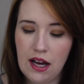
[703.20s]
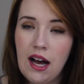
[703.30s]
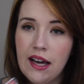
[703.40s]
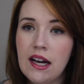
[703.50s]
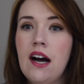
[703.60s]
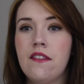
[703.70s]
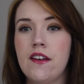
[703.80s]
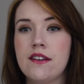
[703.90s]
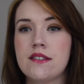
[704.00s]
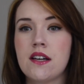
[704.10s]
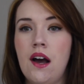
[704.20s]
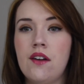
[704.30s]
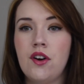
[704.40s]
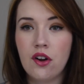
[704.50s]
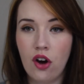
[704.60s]
I got this kind
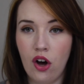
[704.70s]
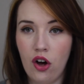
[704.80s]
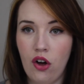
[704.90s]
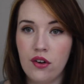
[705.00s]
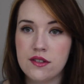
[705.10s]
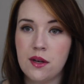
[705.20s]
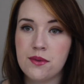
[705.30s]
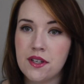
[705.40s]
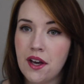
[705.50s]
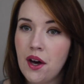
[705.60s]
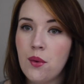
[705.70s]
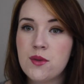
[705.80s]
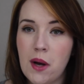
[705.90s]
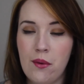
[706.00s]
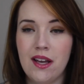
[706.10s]
of on a haul because I was like, oh, it's
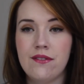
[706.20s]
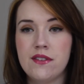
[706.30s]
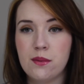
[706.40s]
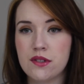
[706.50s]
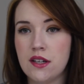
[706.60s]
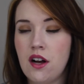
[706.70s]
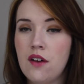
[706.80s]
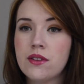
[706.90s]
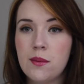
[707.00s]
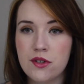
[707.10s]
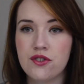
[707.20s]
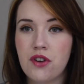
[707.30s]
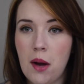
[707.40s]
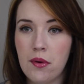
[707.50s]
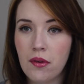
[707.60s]
buy one, get 50% off. Let me just
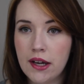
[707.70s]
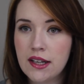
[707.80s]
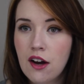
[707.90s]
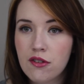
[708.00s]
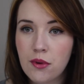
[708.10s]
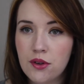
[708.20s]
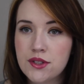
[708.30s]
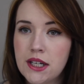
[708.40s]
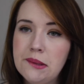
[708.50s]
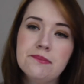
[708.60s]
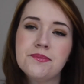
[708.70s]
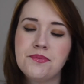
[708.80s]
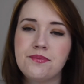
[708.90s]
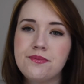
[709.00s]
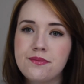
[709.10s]
grab it right now from Ulta.
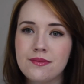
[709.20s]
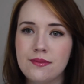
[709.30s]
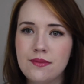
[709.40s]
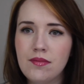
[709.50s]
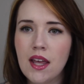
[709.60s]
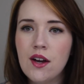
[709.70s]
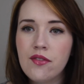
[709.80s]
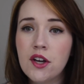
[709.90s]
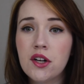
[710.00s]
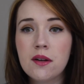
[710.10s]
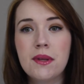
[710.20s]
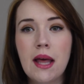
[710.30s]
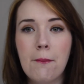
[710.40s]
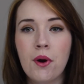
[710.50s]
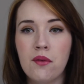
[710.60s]
I figured it would be
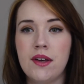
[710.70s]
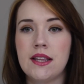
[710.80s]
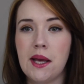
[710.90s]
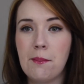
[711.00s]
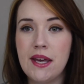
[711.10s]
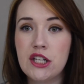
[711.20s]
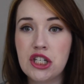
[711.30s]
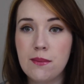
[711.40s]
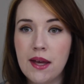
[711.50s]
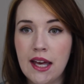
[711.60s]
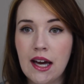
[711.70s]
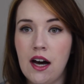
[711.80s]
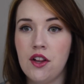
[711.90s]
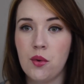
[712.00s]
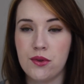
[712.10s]
that perfect, like, peachy pink
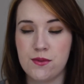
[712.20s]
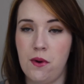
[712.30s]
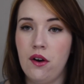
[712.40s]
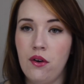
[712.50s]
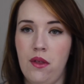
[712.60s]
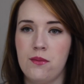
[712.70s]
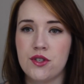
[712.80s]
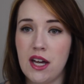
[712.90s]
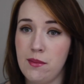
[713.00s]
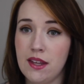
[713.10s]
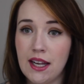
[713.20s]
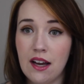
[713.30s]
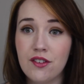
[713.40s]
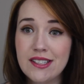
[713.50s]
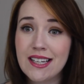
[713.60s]
color with sparkle that would just kind of be like an
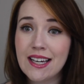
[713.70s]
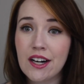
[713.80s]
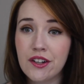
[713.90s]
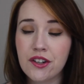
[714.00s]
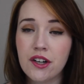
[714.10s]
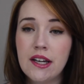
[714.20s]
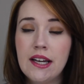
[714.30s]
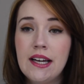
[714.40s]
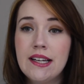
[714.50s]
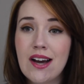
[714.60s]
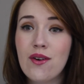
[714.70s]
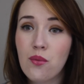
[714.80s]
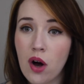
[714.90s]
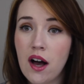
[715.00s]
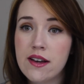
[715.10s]
everyday color. Now, it
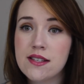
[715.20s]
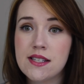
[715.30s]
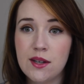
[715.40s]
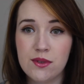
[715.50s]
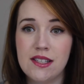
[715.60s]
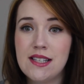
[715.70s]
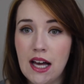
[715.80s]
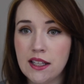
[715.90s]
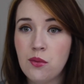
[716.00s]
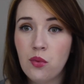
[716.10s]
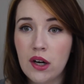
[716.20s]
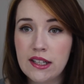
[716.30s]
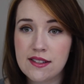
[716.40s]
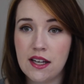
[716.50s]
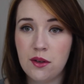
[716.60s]
was exactly what
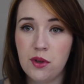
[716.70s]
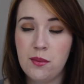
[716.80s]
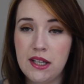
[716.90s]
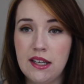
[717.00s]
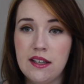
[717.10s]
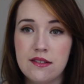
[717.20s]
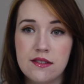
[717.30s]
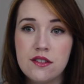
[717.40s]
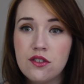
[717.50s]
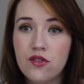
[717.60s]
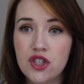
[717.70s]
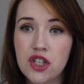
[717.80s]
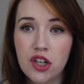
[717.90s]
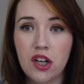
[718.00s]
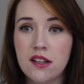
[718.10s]
it said it would be. It's, you know, it's
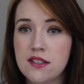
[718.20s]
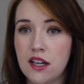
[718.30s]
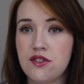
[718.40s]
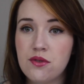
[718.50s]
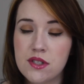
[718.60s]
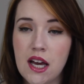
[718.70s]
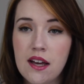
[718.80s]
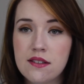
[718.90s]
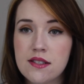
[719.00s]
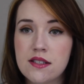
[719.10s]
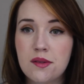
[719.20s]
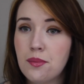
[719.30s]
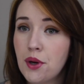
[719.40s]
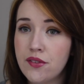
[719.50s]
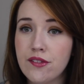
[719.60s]
sheer, it's not too intense, it's
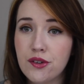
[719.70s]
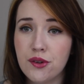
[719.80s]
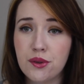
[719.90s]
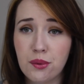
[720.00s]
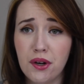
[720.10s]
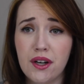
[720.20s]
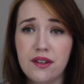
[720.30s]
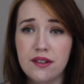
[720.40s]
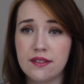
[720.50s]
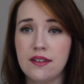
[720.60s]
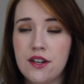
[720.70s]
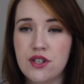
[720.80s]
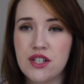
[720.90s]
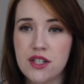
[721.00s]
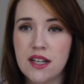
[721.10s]
perfect going to work, and you need
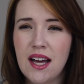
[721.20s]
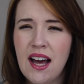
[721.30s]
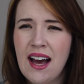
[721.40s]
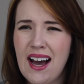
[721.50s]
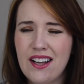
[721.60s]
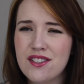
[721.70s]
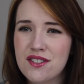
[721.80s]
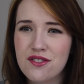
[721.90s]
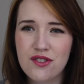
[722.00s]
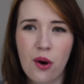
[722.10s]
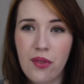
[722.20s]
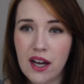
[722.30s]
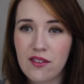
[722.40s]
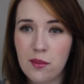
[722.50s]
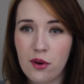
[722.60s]
hydration. I just don't think
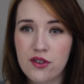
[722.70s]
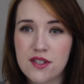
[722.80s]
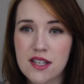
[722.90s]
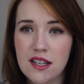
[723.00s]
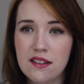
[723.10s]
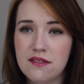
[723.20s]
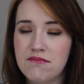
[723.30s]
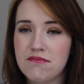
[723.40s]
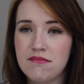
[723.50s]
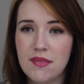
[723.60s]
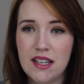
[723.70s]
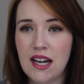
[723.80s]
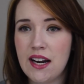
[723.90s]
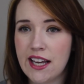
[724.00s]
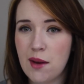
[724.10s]
I'd repurchase it. It
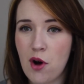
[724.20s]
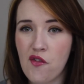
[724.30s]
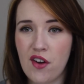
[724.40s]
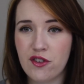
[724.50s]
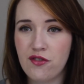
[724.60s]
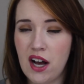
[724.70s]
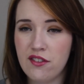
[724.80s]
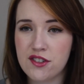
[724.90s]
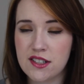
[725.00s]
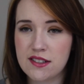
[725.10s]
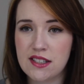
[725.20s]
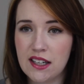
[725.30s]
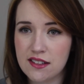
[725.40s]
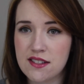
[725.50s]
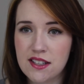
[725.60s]
kind of came off after 5 or 6
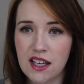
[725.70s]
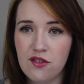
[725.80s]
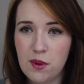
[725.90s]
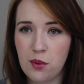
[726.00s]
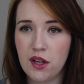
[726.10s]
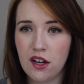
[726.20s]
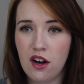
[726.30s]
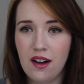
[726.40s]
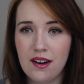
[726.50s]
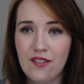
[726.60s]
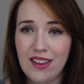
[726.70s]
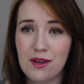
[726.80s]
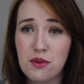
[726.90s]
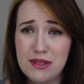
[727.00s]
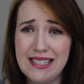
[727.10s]
seconds, like, of me putting it on, and I feel like
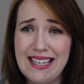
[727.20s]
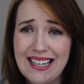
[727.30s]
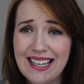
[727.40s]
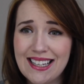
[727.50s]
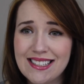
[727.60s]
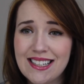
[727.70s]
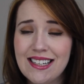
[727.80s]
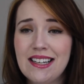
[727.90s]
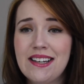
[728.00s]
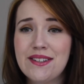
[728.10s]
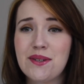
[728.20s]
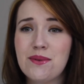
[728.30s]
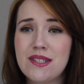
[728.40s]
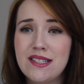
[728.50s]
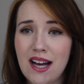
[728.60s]
I was eating it. So
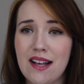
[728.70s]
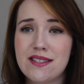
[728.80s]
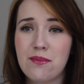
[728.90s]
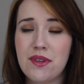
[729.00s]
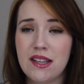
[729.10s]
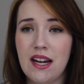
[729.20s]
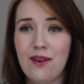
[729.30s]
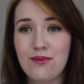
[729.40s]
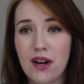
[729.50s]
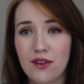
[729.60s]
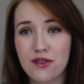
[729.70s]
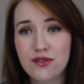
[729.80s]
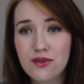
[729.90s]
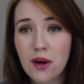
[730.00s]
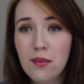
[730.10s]
it's not something that I would run out to the
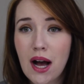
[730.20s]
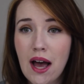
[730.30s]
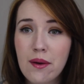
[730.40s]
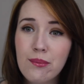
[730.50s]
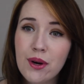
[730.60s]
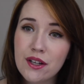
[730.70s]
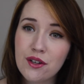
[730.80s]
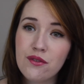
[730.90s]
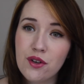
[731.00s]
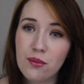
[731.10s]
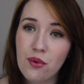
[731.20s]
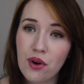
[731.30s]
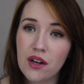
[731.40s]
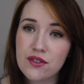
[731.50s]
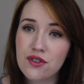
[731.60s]
store and buy, but, you know, if you're
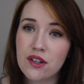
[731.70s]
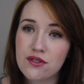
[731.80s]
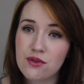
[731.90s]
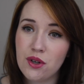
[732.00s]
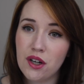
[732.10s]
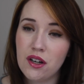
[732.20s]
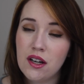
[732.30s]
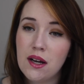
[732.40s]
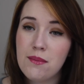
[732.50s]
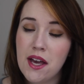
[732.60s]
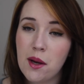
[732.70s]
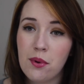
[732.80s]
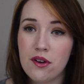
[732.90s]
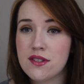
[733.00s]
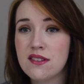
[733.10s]
more of a drugstore makeup
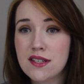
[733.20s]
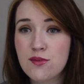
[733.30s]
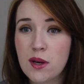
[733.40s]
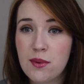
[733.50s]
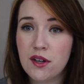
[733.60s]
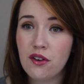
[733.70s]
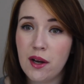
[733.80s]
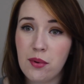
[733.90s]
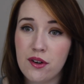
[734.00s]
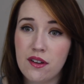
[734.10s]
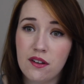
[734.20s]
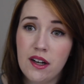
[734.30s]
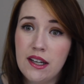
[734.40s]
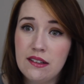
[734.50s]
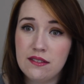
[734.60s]
person, this might be a great
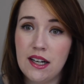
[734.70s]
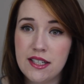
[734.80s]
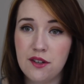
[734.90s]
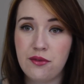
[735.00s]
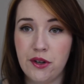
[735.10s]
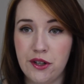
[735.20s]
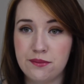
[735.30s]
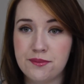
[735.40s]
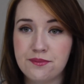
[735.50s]
idea for you.